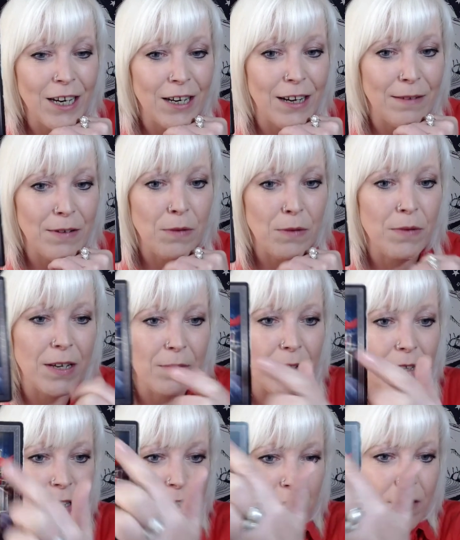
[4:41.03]

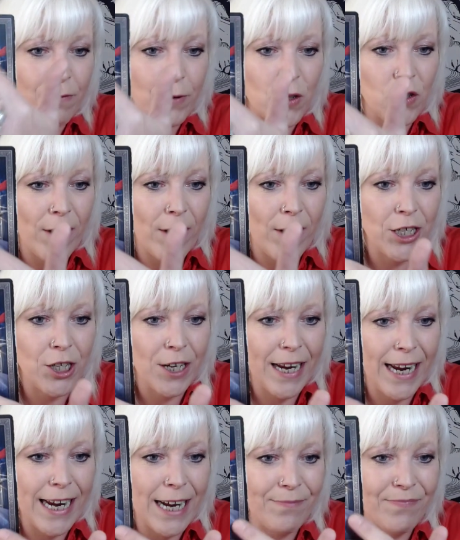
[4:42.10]
There's a frustration
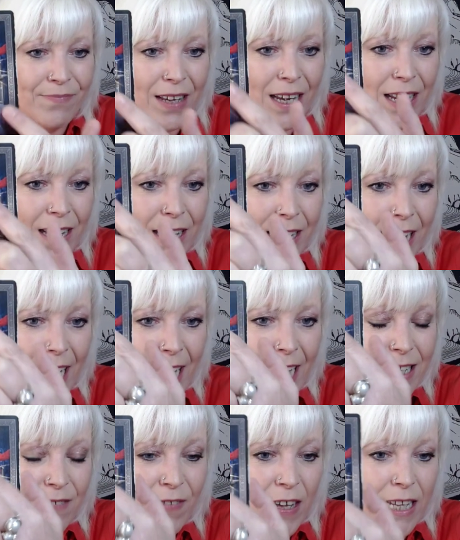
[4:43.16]
here. Yeah,
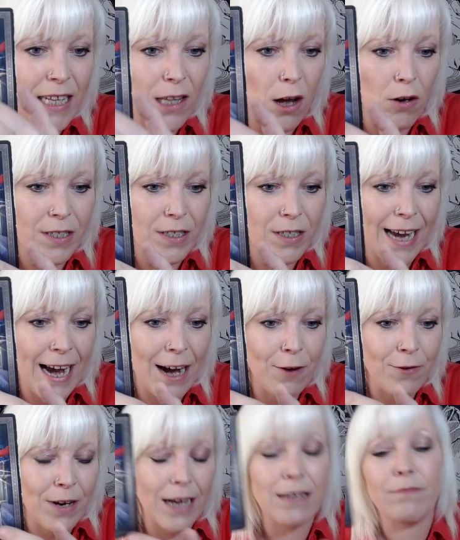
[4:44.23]
it's feeling locked
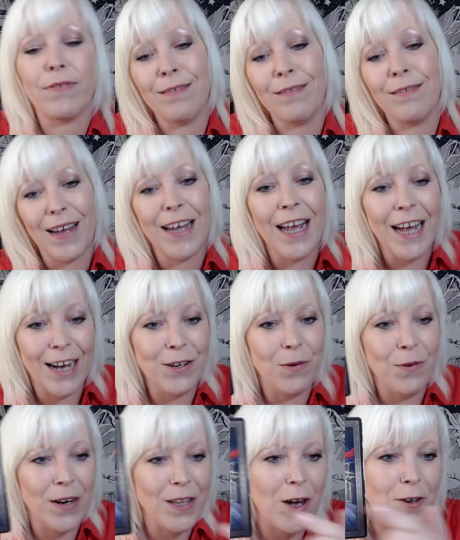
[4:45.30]
down. I
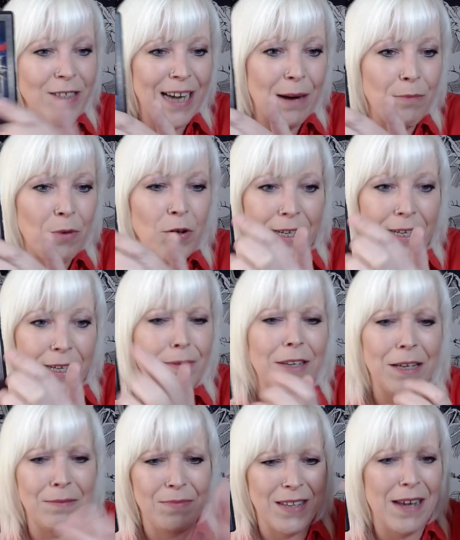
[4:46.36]
know we're in lockdown, but it's
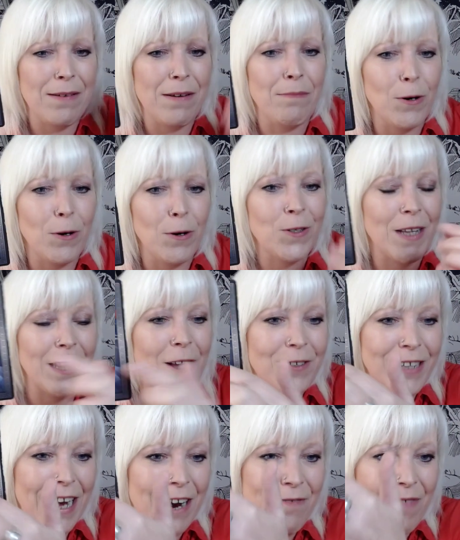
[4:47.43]
like emotionally
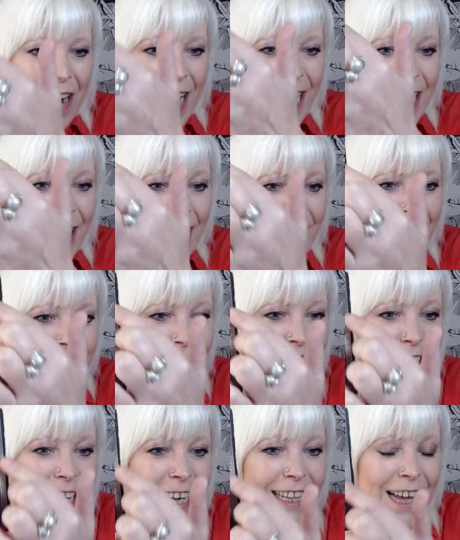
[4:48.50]
locked down, right?
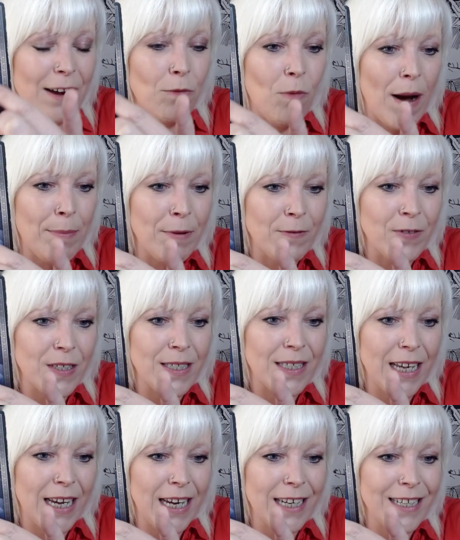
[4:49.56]
Like web of
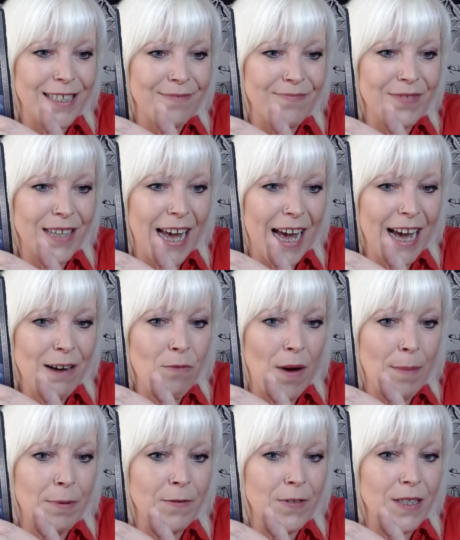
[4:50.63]
deceit.
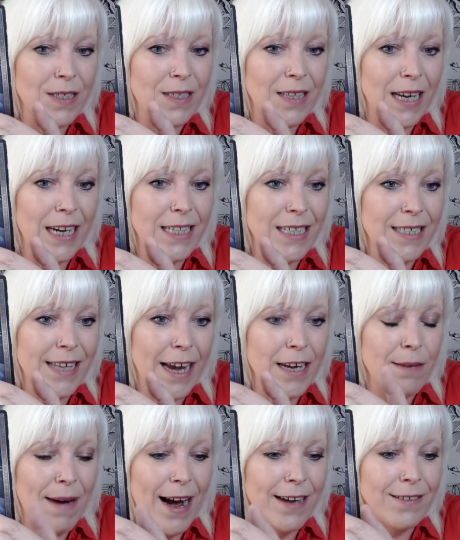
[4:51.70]
Web of deceit. It's like
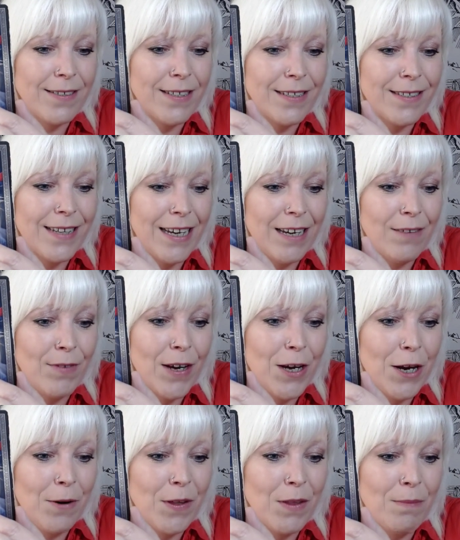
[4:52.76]
your mind's deceiving
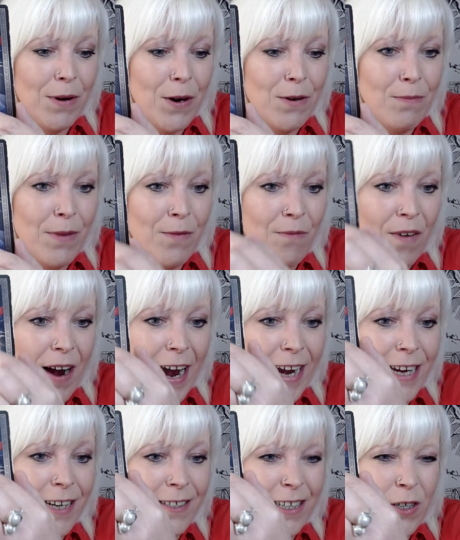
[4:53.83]
you at the moment,
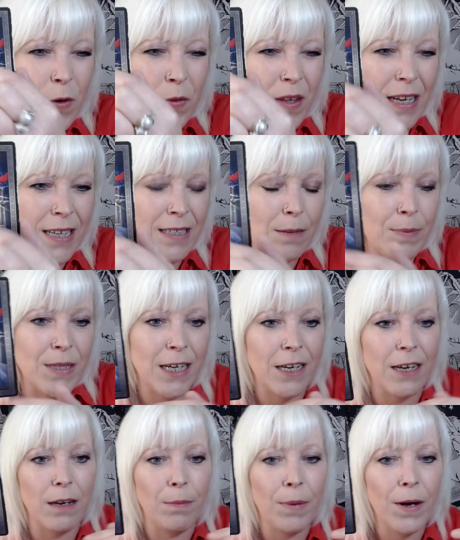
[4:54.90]
right? Because I don't think it's a
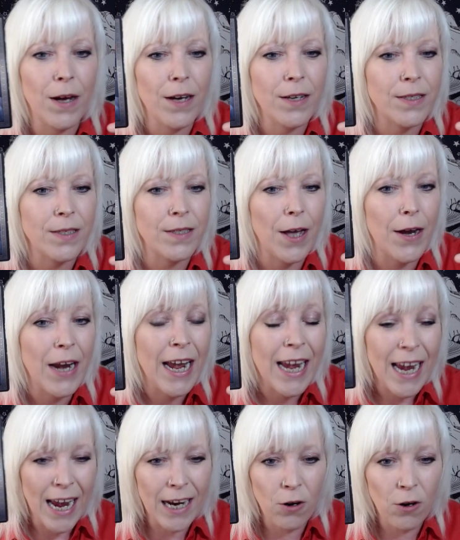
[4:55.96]
particular person.
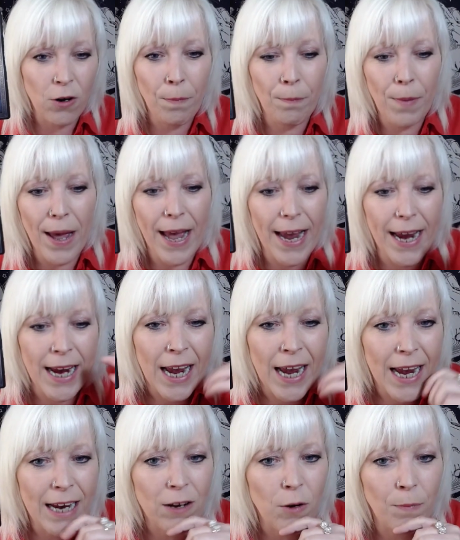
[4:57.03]
It could
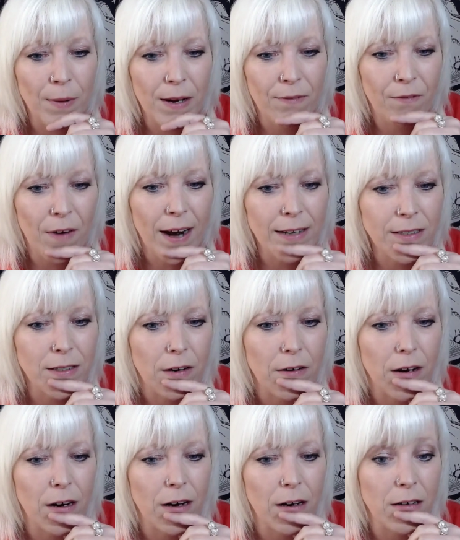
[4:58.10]
be a friend
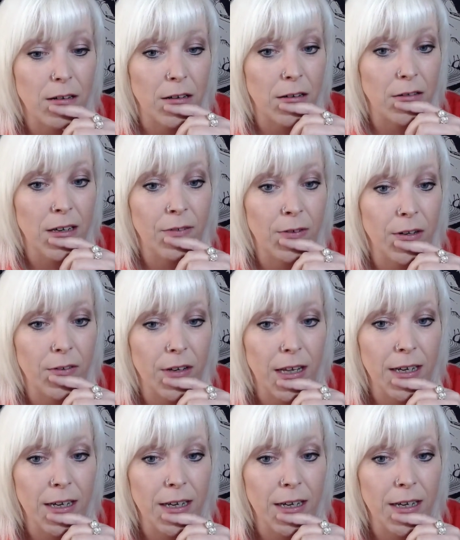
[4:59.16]
or even a